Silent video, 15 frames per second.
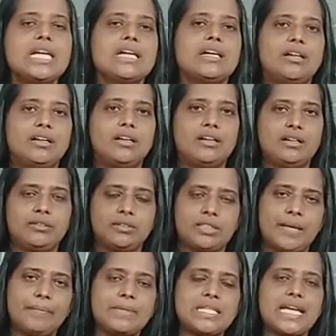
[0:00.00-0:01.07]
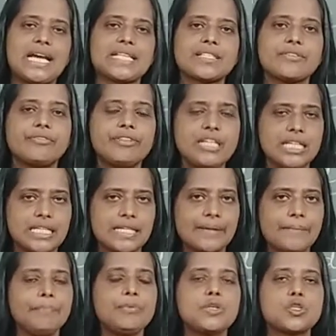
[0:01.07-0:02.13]
Somebody has a field.
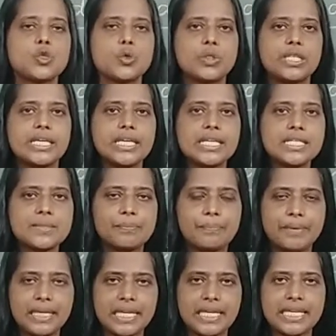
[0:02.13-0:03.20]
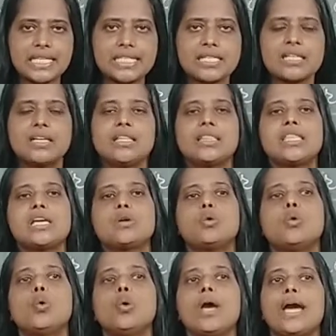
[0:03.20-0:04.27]
So these bees, they
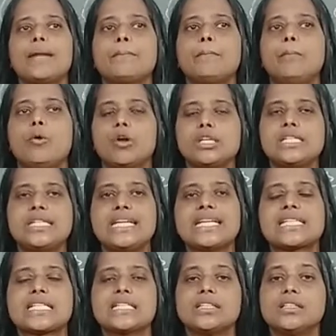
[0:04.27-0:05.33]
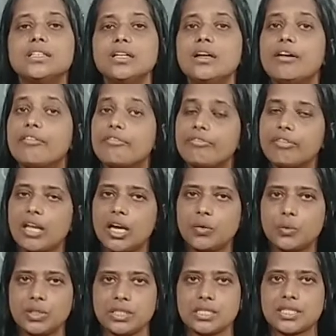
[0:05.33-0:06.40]
go and pollinate the
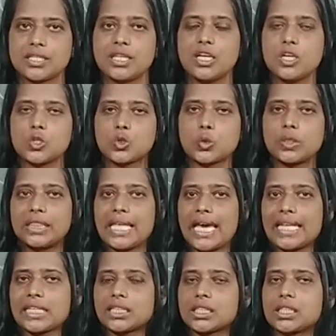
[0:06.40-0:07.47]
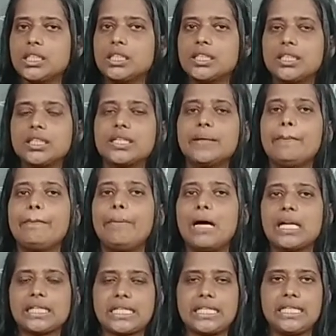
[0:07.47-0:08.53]
flowers. So that third
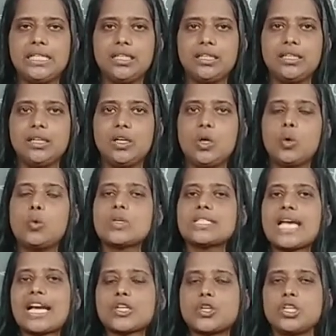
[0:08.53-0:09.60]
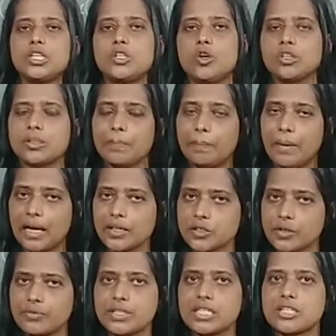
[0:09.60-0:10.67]
party, who was actually not a part
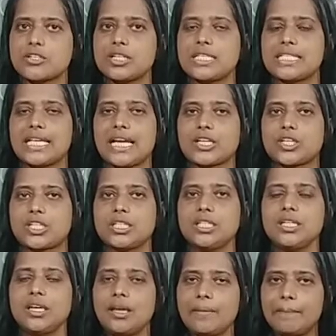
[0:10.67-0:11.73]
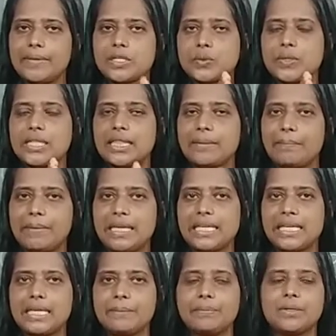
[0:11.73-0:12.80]
of this transaction between the
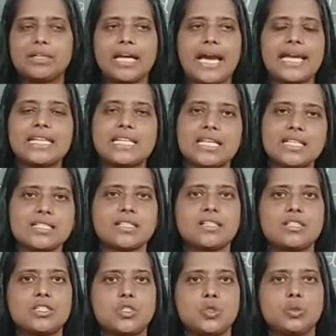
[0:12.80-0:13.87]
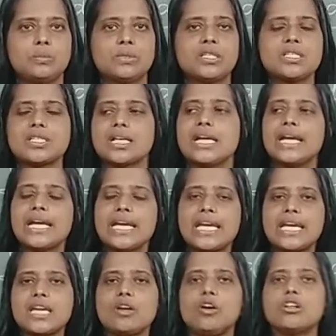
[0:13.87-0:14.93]
beekeeper and his consumers,
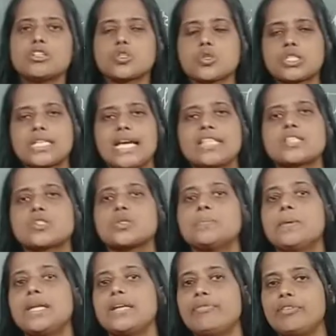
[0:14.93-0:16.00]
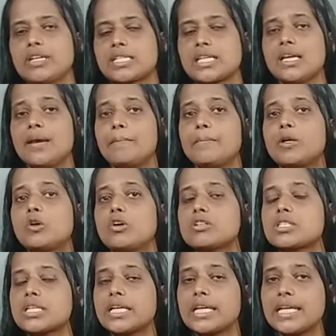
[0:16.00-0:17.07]
he also stands to benefit
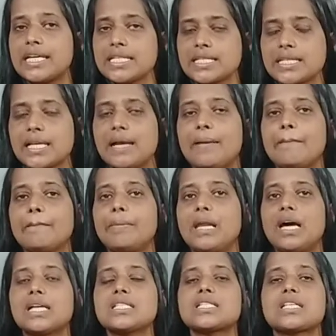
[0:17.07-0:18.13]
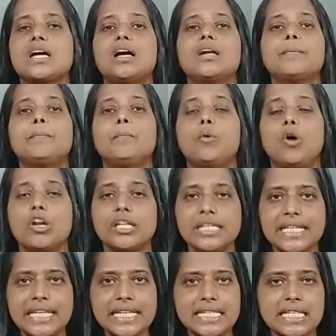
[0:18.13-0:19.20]
because his plants are
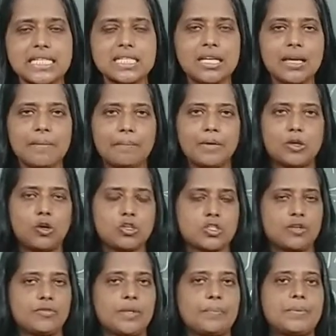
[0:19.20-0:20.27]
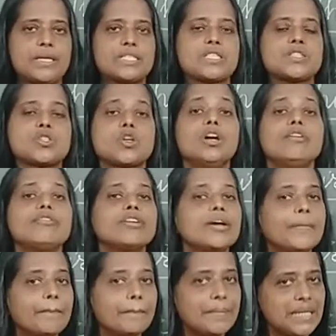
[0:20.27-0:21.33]
pollinated because of the presence of
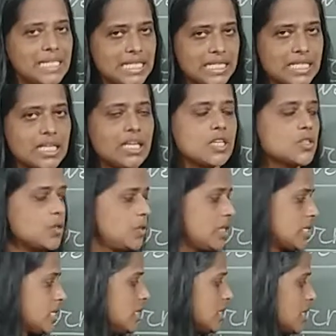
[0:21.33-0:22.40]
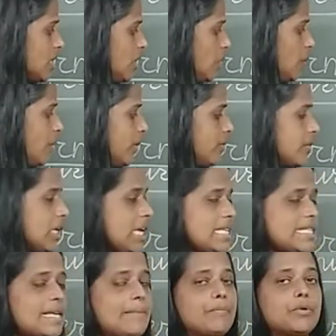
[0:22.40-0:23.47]
bees. So this is one
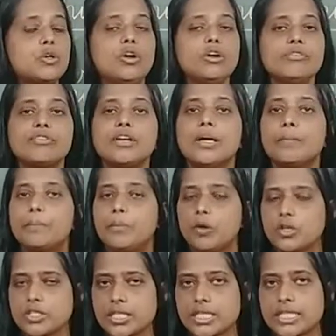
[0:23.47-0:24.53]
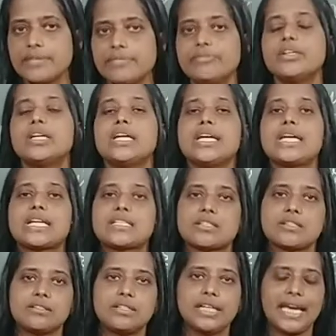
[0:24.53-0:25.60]
example of positive
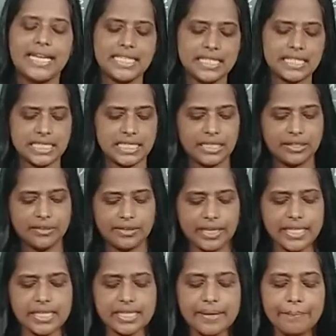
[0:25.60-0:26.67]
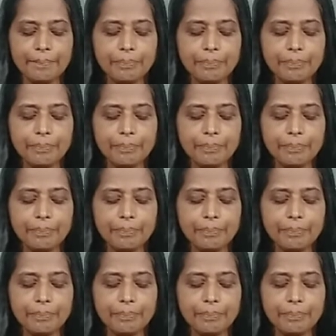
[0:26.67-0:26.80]
externality, right?